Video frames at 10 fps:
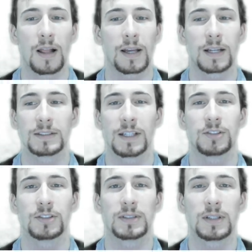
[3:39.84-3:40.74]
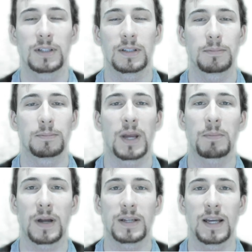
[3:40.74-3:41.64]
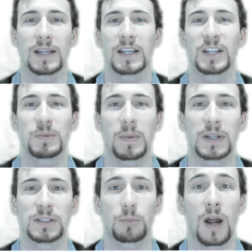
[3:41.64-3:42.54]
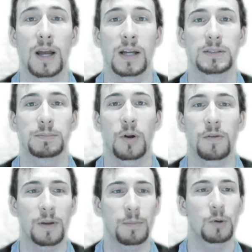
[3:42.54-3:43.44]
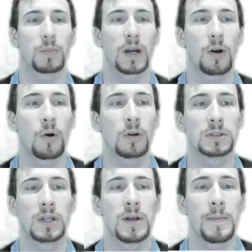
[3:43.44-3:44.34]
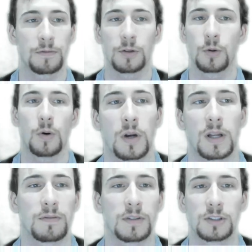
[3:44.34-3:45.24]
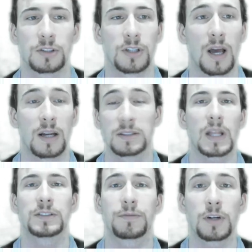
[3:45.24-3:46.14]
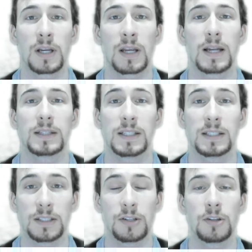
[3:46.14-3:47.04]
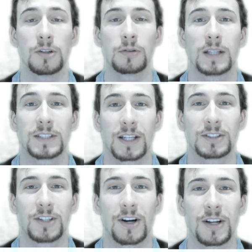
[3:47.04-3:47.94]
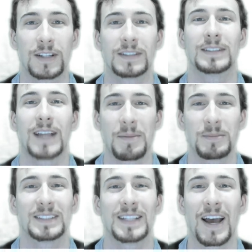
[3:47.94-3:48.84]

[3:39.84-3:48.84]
Like I said, just to make my day, catch me by surprise, motivate me with my goals. If you want to give this a shot, it's free and it's easy to do. Let's get started. The time is